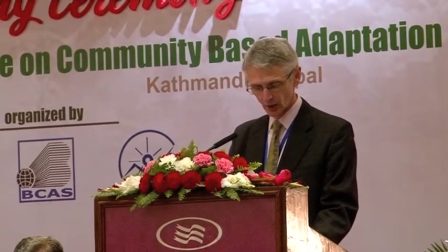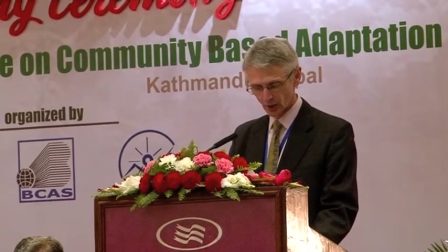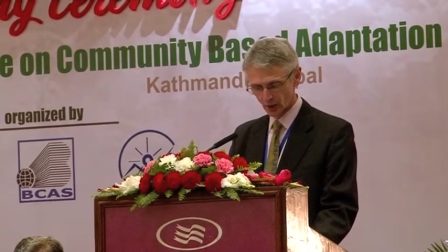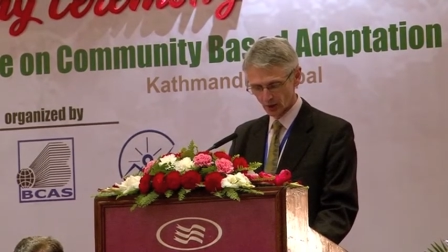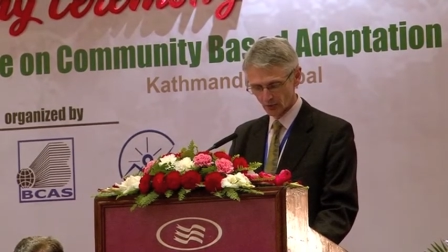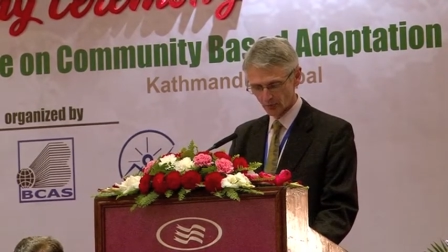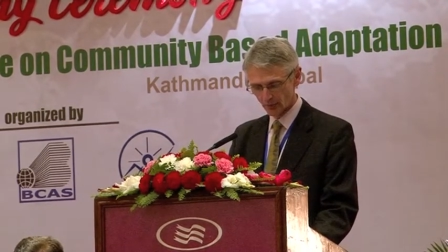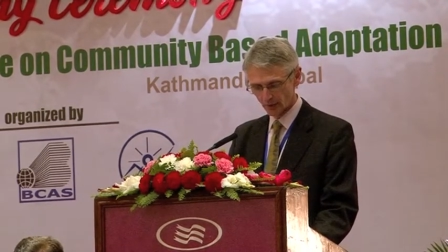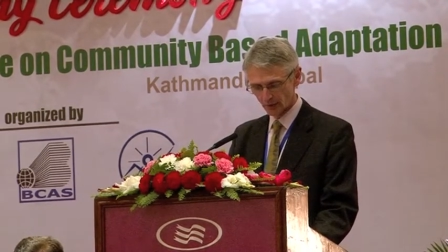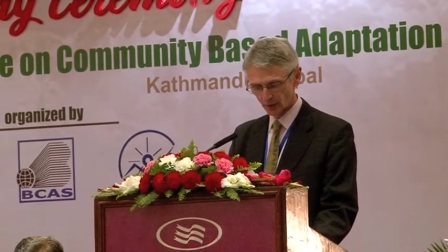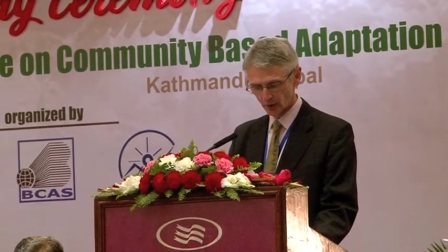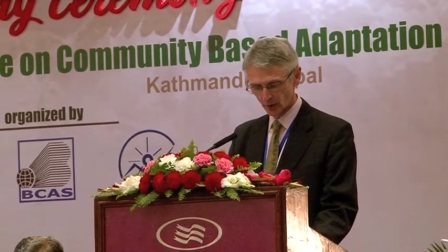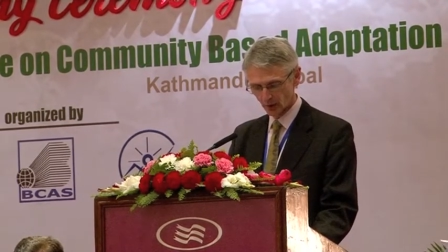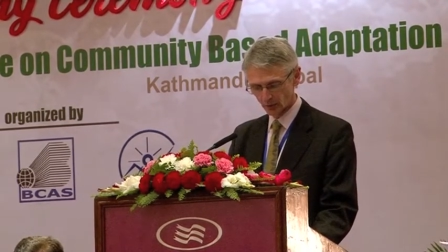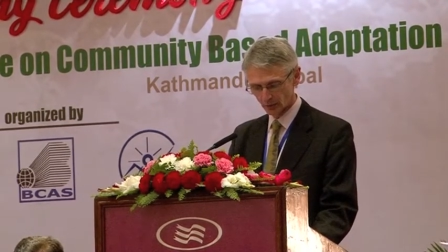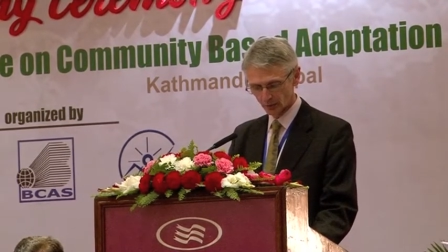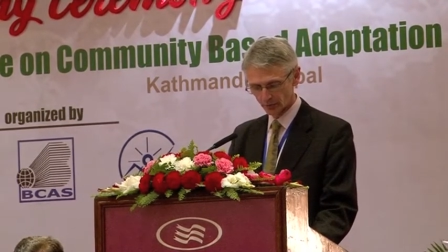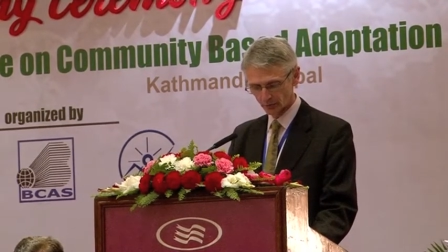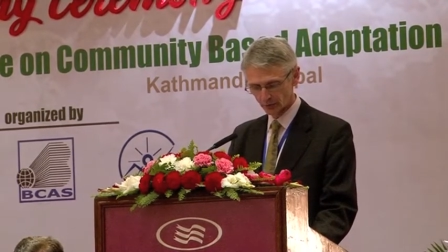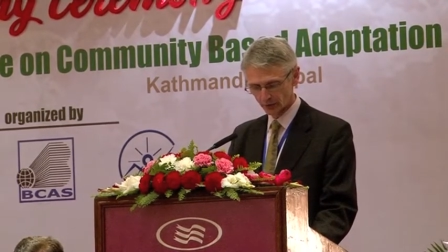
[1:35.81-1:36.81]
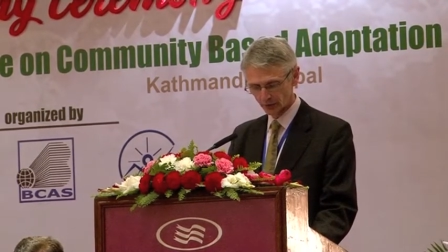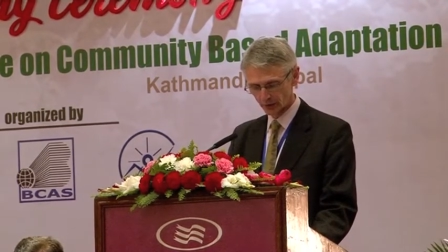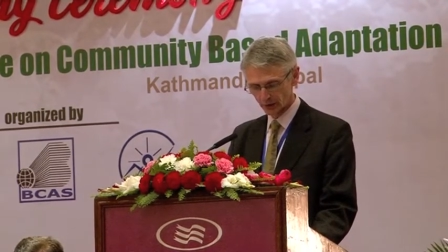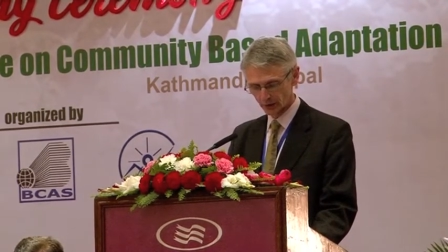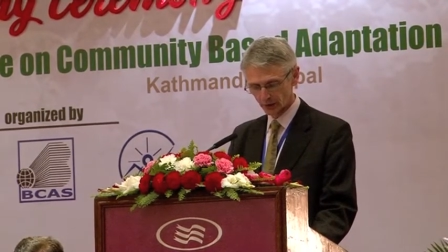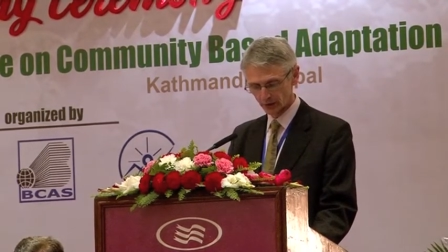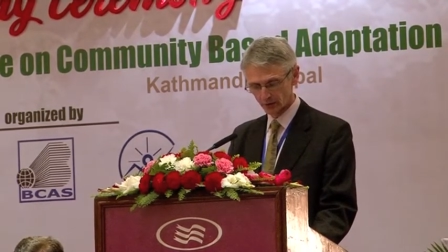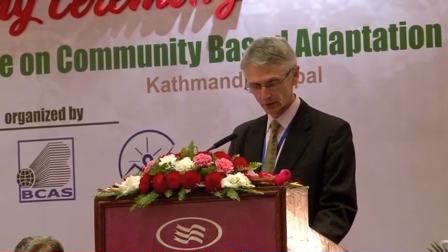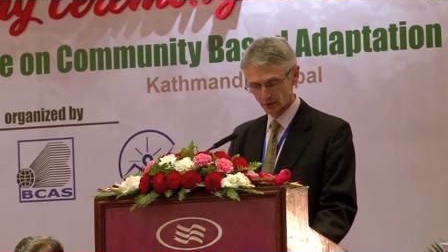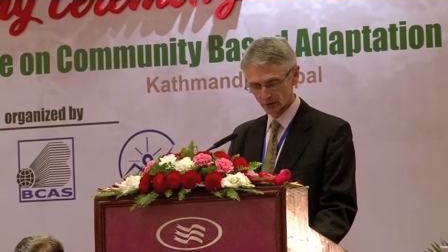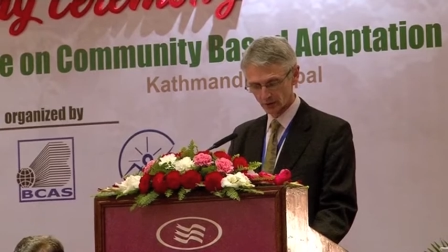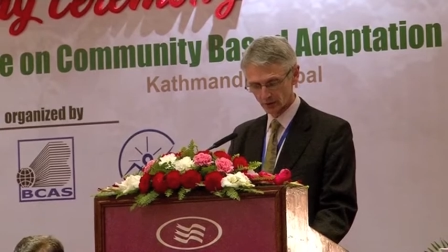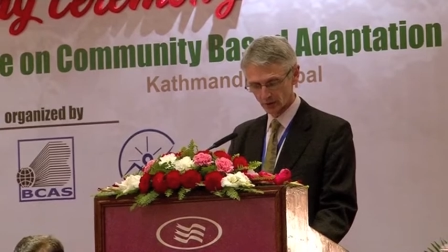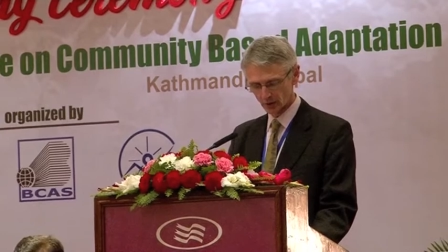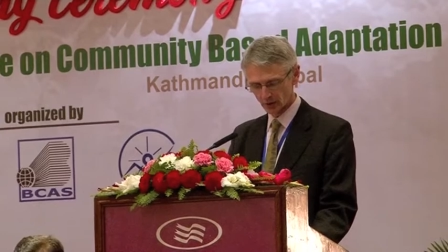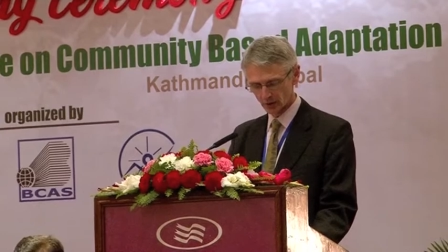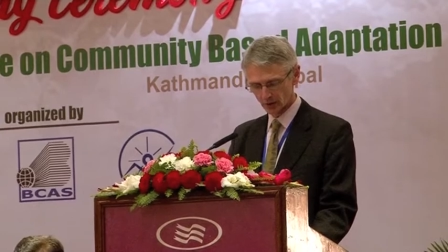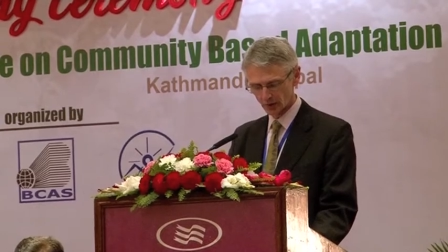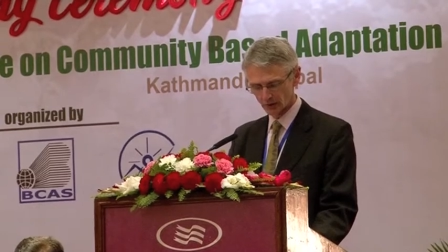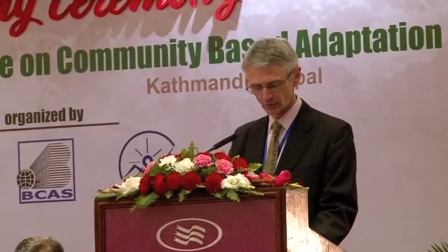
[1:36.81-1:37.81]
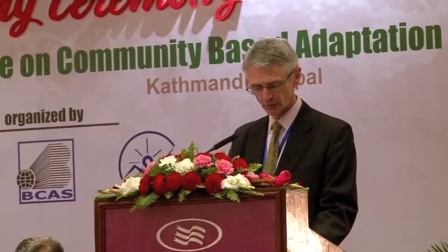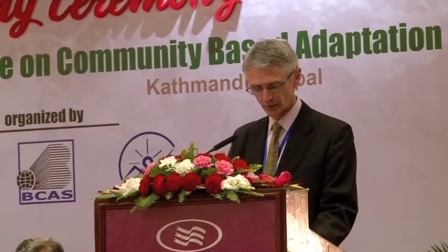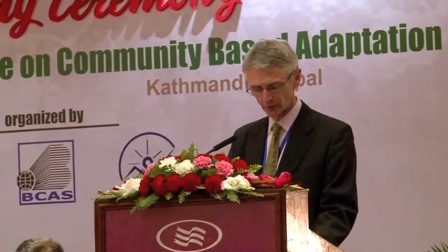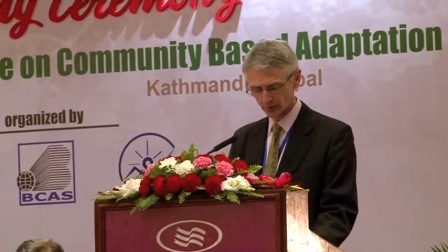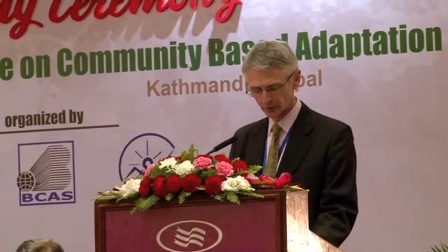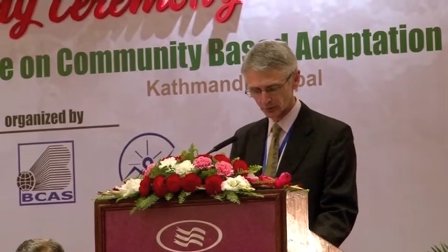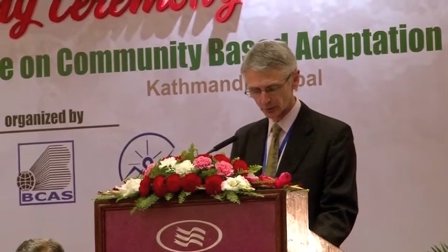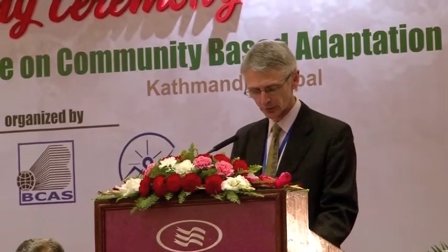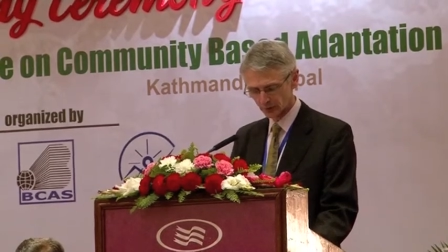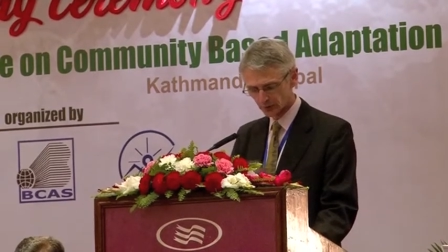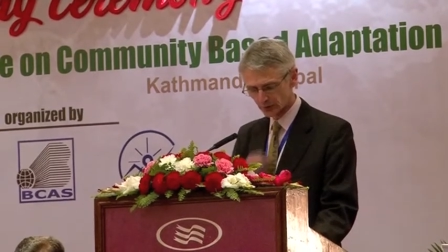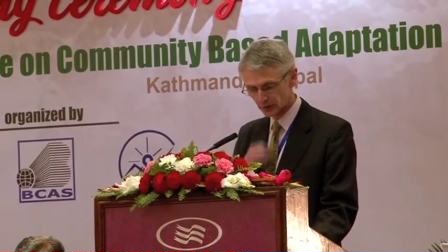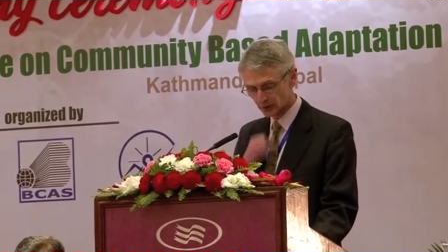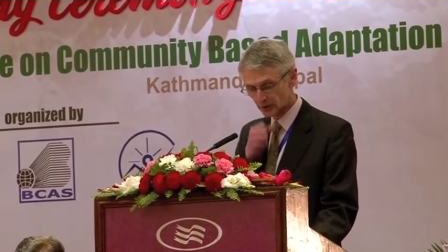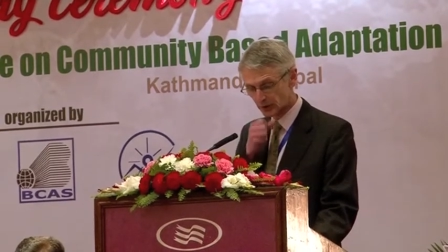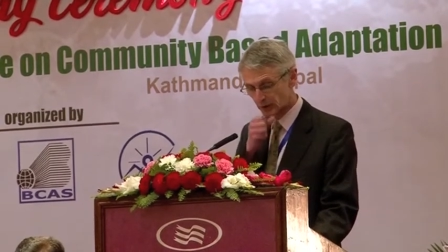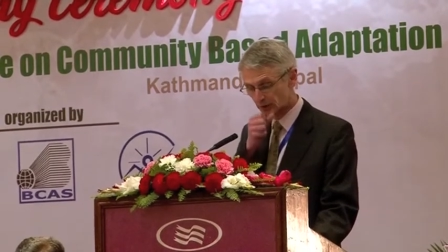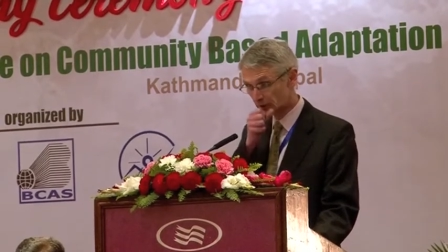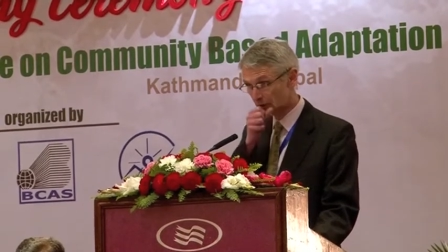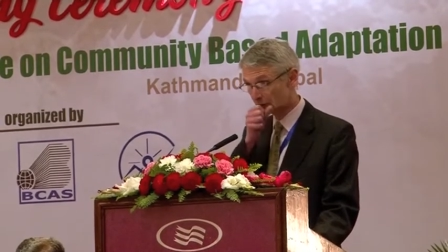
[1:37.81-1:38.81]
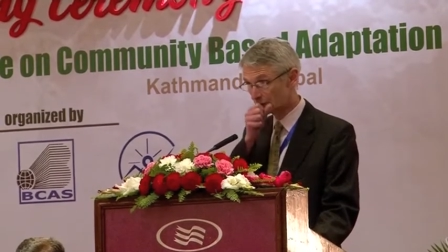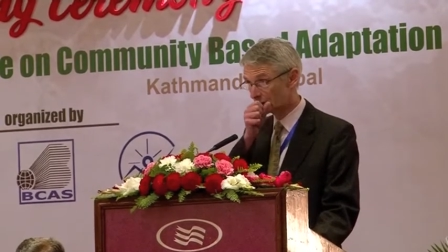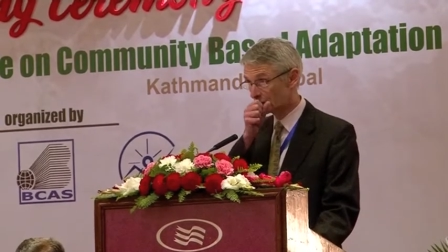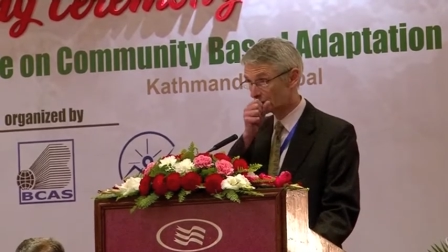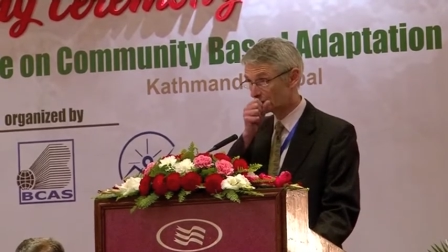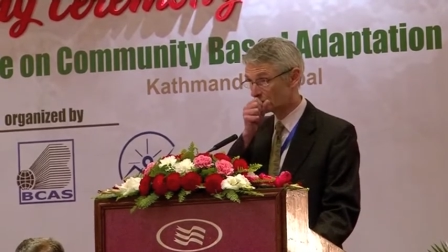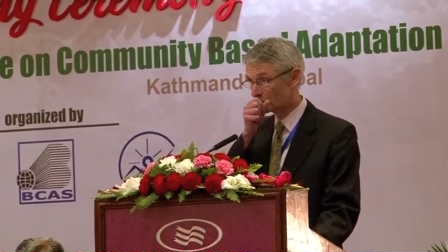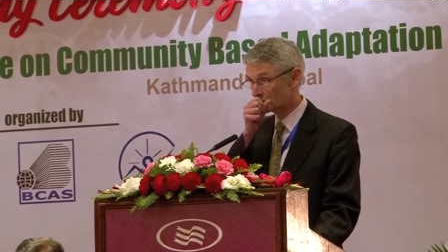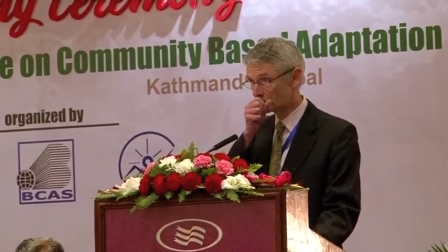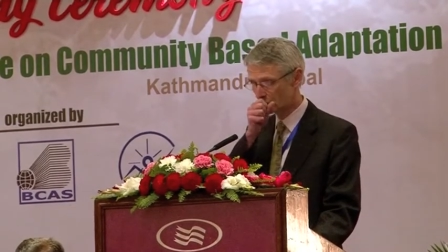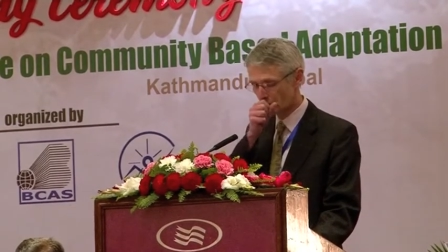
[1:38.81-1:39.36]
um, and carbon resilient uh, investments in sectors such